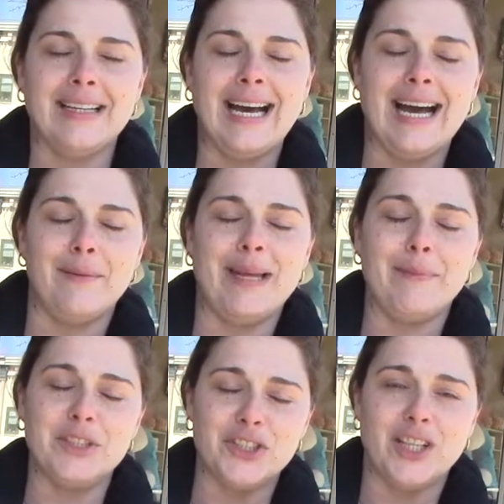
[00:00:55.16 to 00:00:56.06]
Hi,
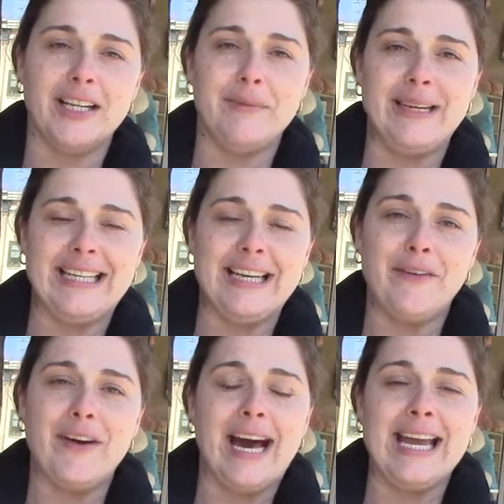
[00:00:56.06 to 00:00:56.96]
my name is Shalonda
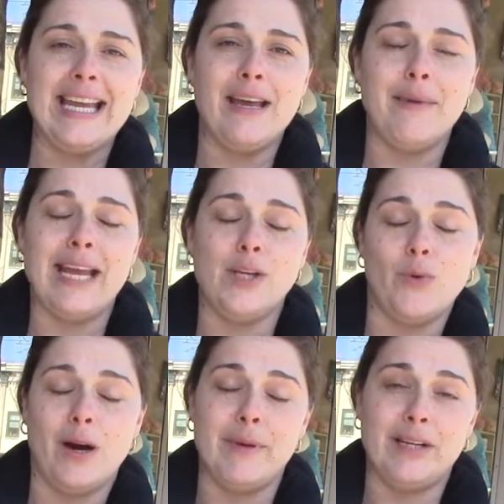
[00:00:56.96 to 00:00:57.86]
Midkiff. I am a
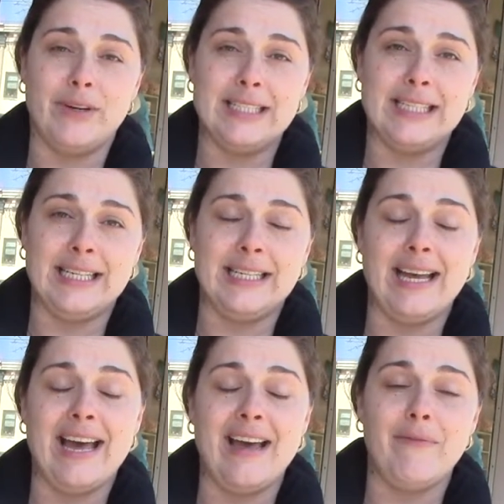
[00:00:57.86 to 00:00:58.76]
New Albany
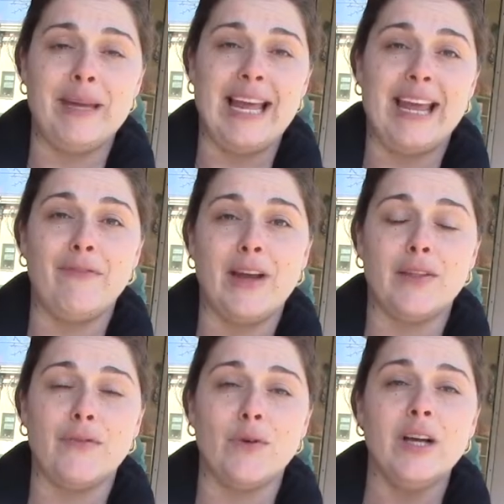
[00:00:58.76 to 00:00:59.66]
resident. I have been a
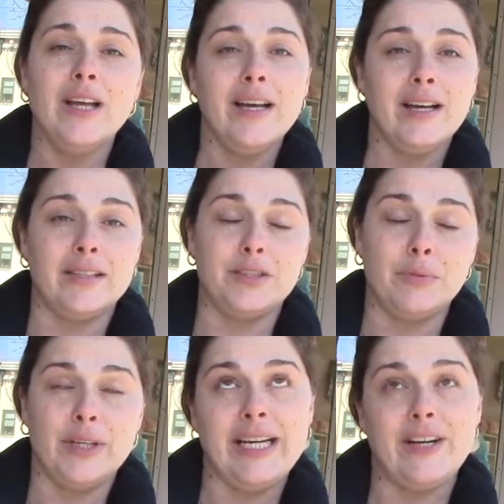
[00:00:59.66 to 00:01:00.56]
faithful
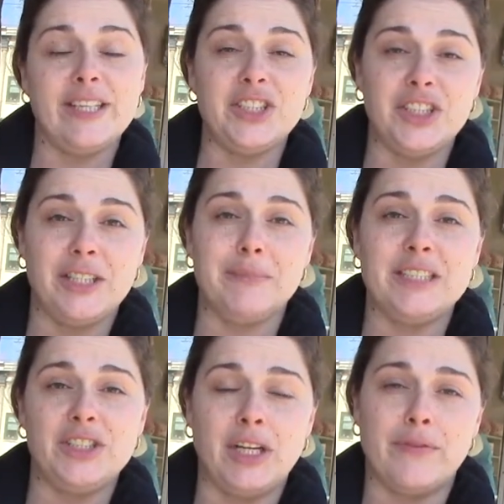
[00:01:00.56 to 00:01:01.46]
customer here at
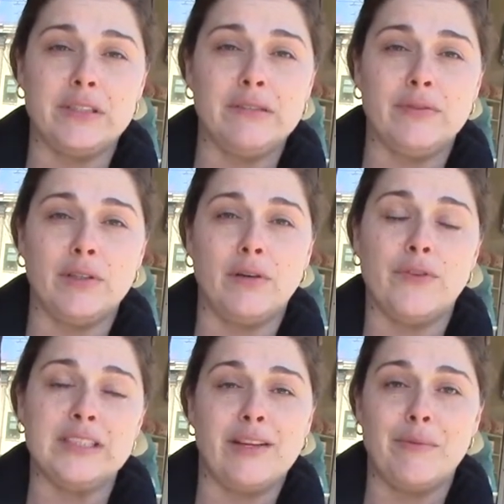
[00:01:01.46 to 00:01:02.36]
Schimpff's in
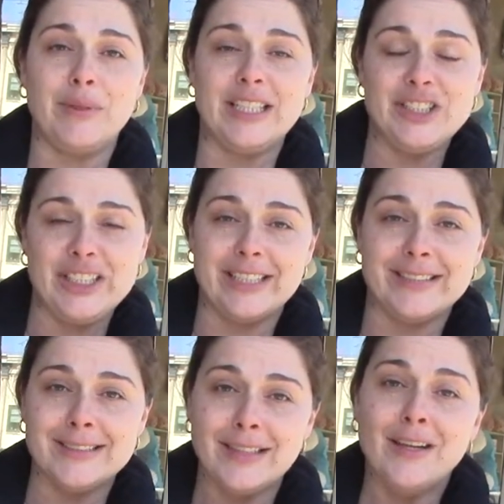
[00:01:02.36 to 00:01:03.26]
Jeffersonville for seven plus
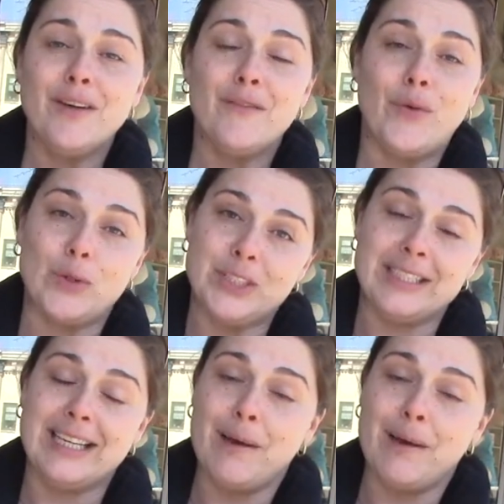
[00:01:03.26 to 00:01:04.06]
years. Fortunately,